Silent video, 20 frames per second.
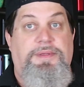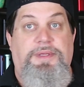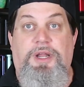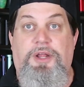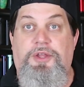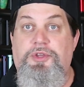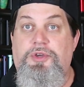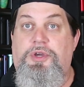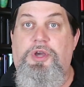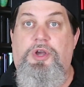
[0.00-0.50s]
You
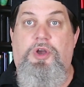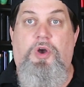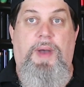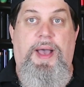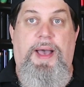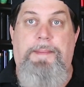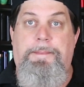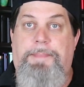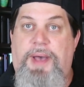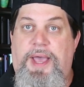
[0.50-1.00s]
know, you could go
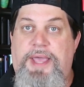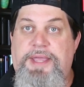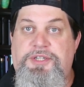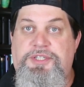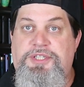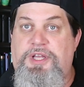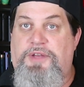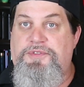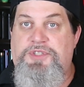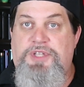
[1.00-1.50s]
out and buy
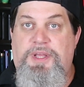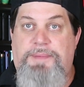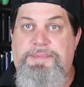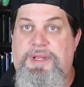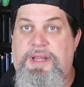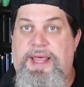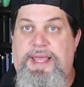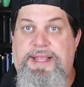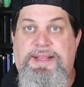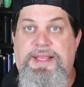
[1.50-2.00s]
yourself
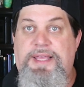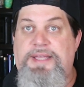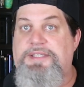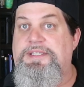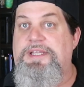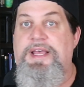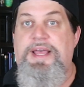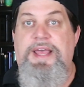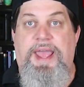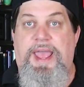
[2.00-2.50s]
something like
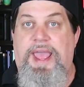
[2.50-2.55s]
this